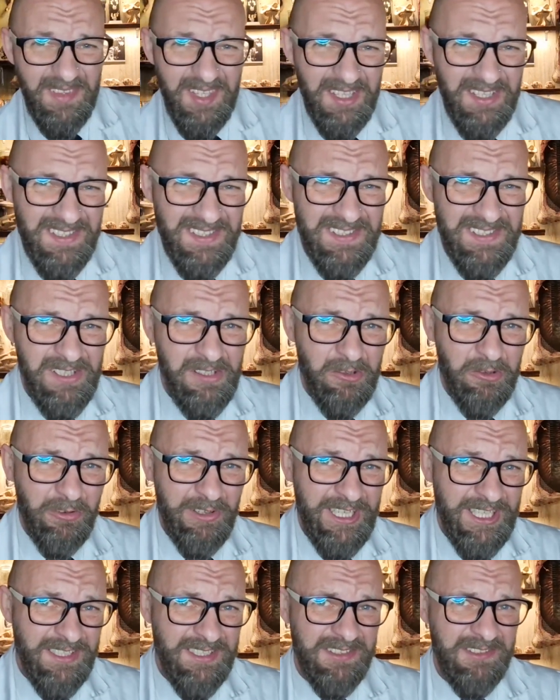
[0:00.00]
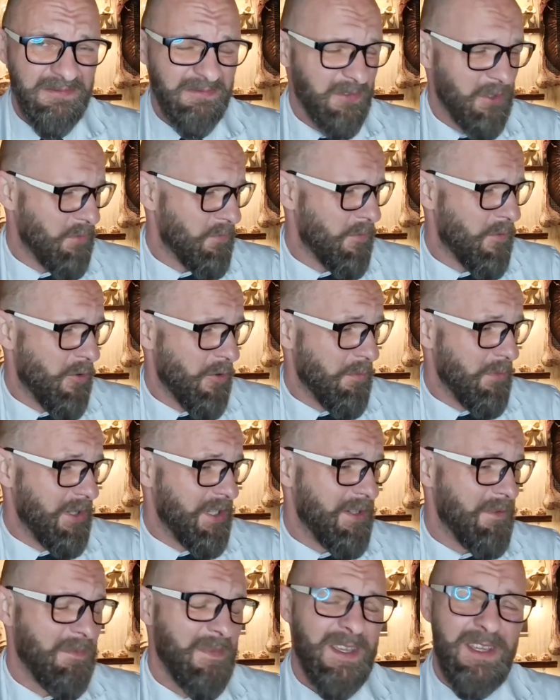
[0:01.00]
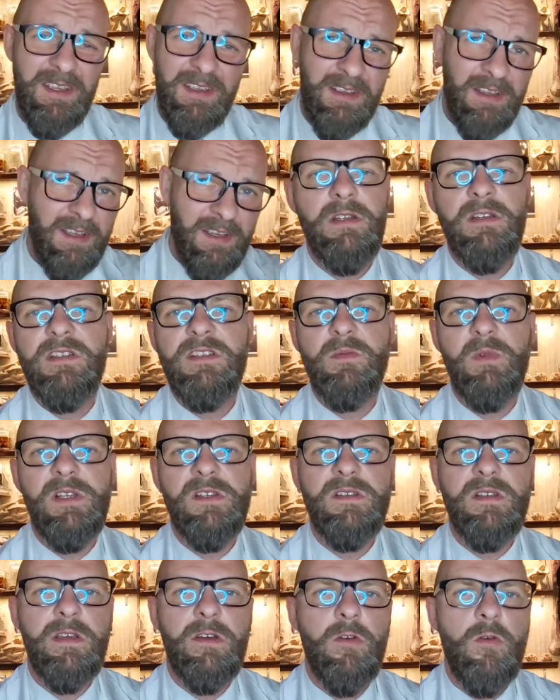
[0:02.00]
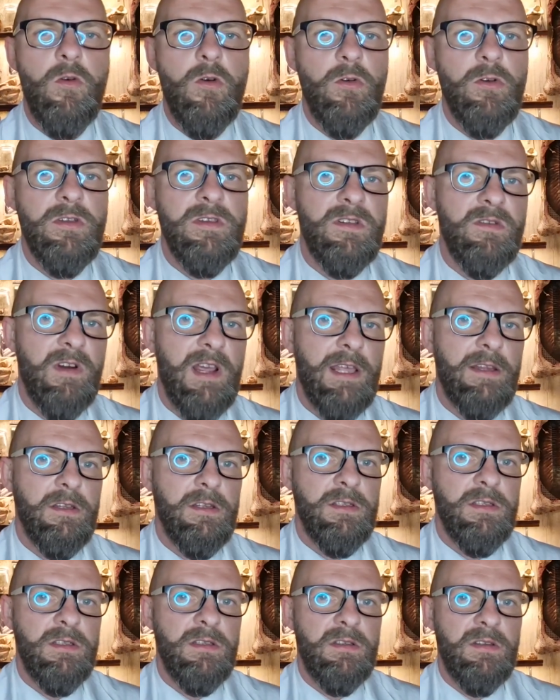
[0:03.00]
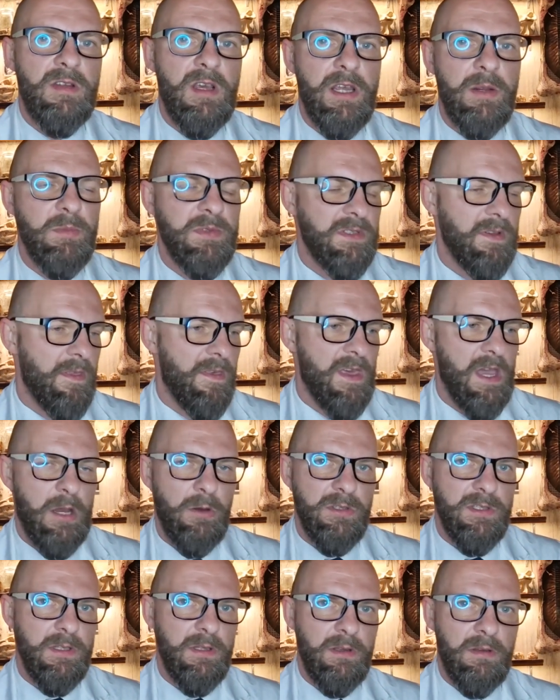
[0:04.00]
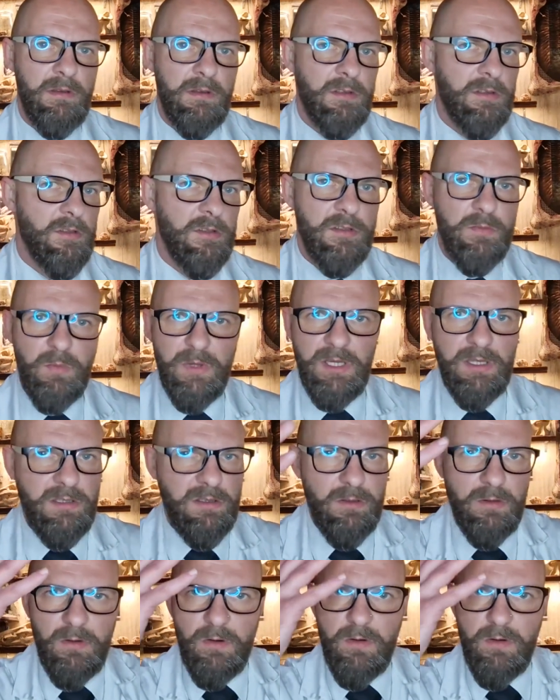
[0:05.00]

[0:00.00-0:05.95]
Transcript: it still reeks of formalin and smells like horseradish times a thousand. It just makes you